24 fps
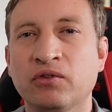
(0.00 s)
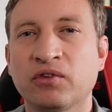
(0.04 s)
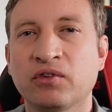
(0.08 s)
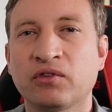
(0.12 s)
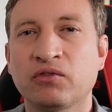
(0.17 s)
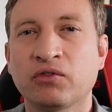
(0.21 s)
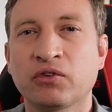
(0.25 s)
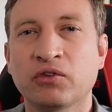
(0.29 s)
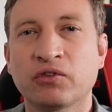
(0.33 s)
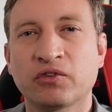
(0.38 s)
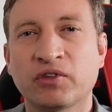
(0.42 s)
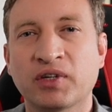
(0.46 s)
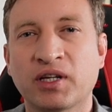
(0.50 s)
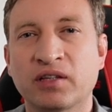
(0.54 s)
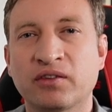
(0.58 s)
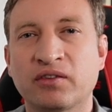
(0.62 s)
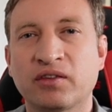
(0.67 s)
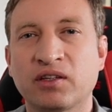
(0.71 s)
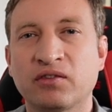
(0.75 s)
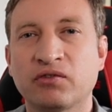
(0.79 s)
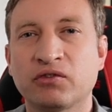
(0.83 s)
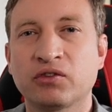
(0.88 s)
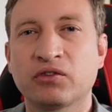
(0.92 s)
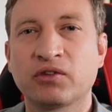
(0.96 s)
this
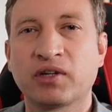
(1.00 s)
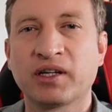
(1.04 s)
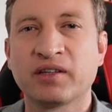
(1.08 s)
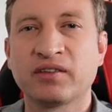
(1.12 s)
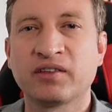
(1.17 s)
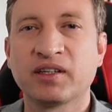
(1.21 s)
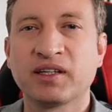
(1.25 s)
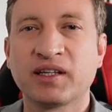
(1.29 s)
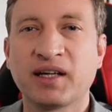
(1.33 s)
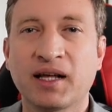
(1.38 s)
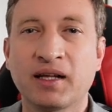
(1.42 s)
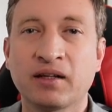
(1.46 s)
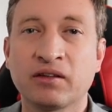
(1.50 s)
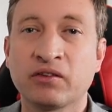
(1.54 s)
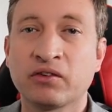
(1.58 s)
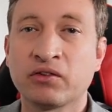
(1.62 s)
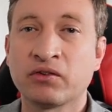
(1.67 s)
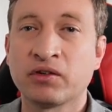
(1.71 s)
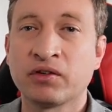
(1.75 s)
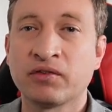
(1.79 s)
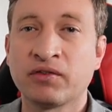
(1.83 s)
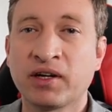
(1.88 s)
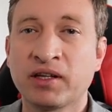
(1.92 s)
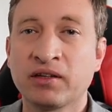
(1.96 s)
functionality for creating
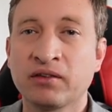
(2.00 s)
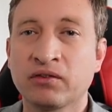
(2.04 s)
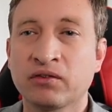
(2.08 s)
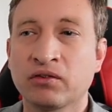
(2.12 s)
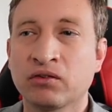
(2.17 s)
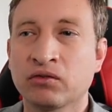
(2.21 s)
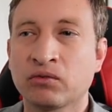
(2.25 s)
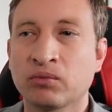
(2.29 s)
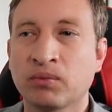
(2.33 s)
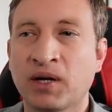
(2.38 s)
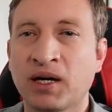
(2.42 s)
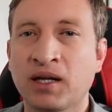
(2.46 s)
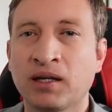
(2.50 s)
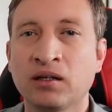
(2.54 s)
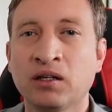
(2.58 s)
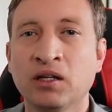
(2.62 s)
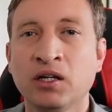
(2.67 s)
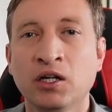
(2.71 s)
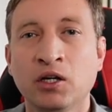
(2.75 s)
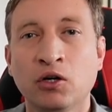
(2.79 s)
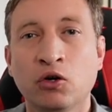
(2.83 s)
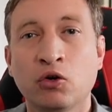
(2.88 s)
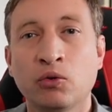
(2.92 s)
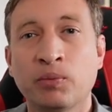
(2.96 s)
calendar events as well,
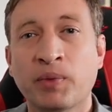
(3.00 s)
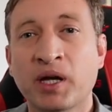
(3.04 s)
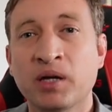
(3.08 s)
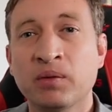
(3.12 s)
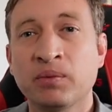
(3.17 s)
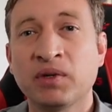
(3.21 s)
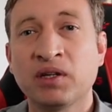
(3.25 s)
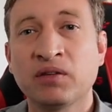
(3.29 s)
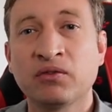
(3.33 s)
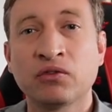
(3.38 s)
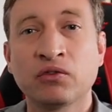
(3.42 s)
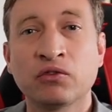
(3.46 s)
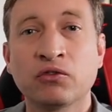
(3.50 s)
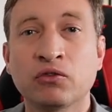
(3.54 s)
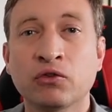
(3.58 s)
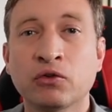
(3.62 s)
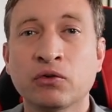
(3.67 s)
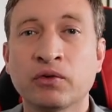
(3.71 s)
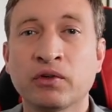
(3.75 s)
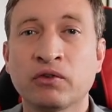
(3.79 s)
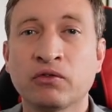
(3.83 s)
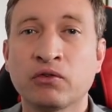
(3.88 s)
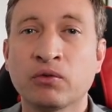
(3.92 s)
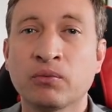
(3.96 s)
or maybe even
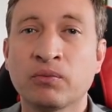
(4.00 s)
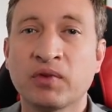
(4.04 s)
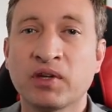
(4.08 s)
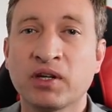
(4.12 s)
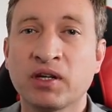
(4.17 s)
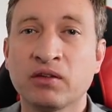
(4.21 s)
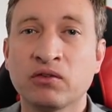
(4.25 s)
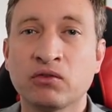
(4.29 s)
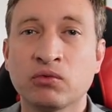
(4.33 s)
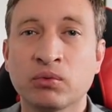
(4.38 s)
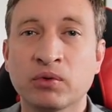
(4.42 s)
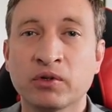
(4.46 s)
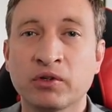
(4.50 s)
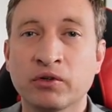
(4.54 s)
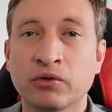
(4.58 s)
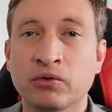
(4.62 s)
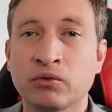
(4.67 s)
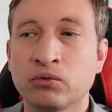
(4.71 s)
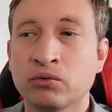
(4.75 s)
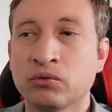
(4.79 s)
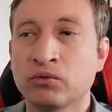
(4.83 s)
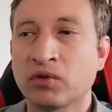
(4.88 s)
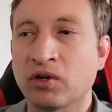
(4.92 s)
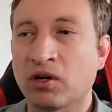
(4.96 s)
storing something into a
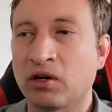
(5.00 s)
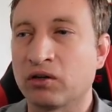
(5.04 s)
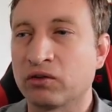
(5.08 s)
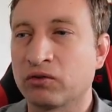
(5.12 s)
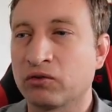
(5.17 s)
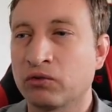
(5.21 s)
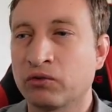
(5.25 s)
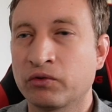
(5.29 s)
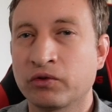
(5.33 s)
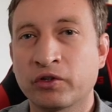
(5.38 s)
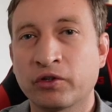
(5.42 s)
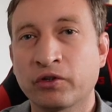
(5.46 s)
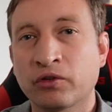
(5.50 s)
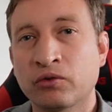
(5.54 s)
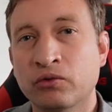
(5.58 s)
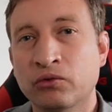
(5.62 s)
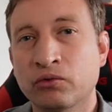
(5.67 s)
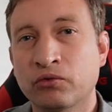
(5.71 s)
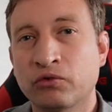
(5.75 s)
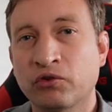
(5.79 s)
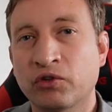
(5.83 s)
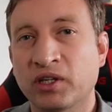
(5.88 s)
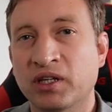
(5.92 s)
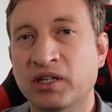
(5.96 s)
Google Doc or a
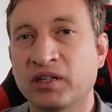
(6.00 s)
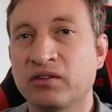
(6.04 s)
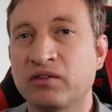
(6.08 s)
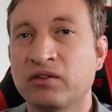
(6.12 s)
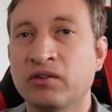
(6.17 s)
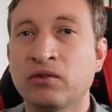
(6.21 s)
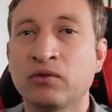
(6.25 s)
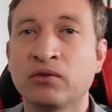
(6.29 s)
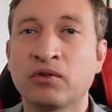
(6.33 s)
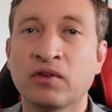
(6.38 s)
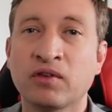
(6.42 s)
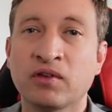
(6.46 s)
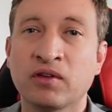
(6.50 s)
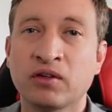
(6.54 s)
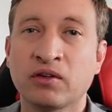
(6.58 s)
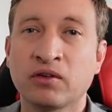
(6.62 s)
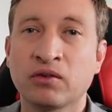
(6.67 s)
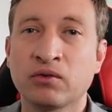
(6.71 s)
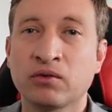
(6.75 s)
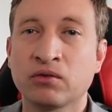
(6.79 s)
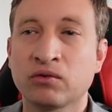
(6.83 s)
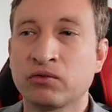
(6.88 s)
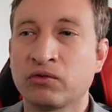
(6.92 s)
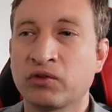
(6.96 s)
Google Sheet using the
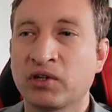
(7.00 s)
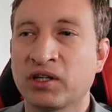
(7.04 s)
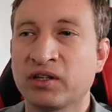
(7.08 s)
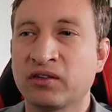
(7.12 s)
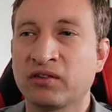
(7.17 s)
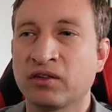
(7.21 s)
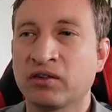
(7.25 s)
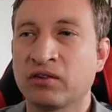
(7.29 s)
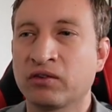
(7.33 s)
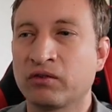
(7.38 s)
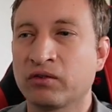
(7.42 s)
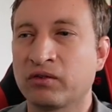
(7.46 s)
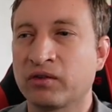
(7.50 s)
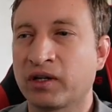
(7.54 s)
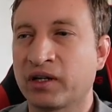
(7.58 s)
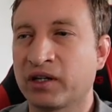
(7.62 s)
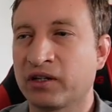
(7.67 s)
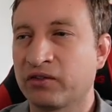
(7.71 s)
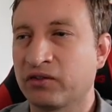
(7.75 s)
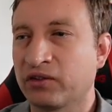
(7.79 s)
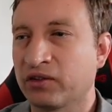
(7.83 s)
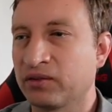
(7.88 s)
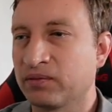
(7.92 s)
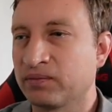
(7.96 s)
Google Sheets
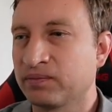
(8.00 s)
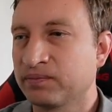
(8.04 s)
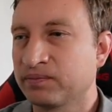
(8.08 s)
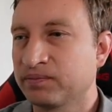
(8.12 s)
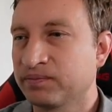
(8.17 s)
integration.